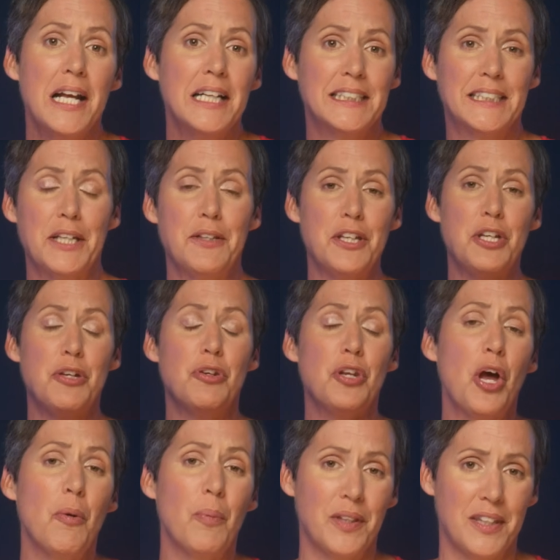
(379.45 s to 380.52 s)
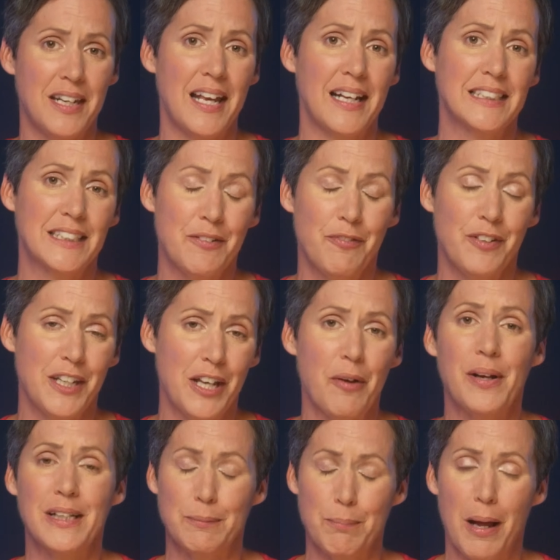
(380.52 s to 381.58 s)
so that you know when the next video
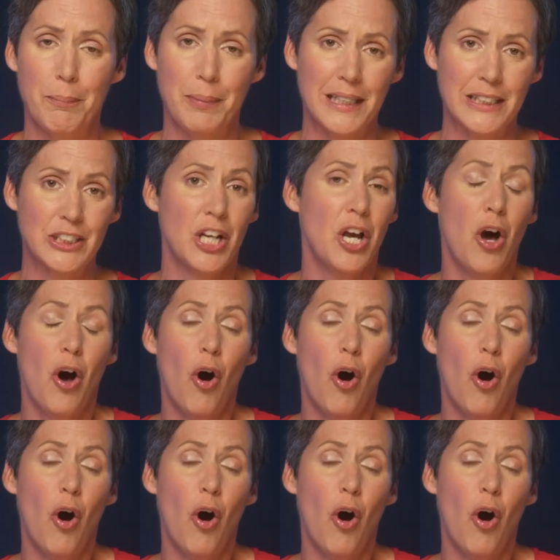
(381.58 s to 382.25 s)
is published.